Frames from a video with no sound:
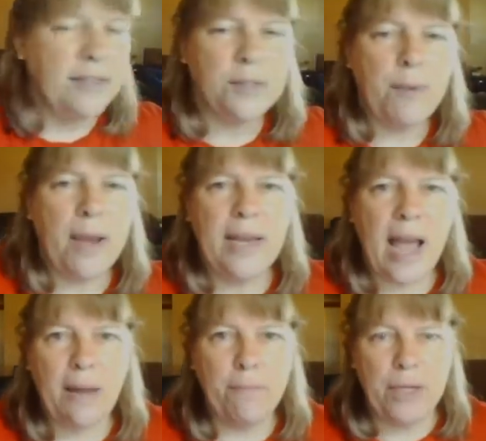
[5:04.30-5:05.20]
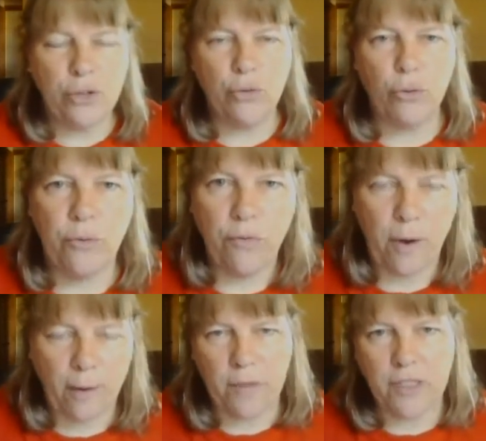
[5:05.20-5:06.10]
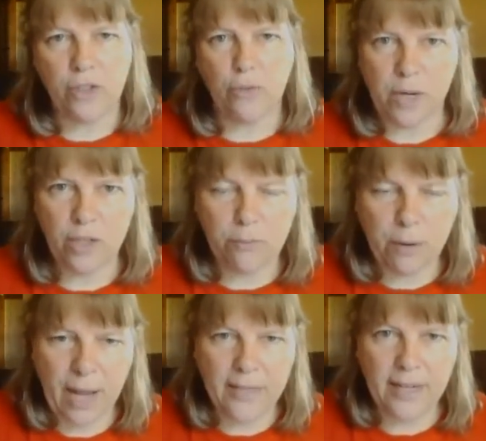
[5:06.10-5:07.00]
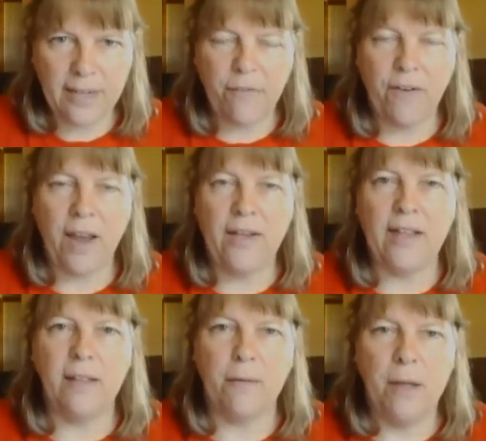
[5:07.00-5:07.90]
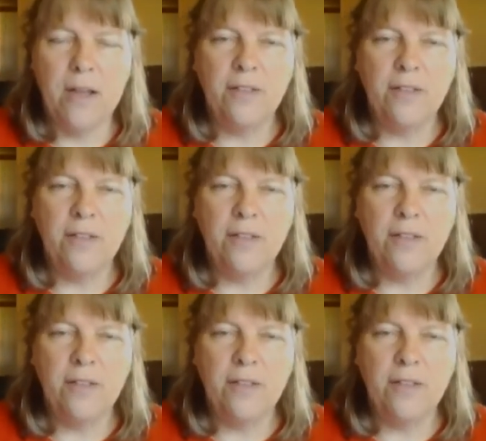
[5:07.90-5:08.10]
and this might not be true for every situation, but I tend to find that the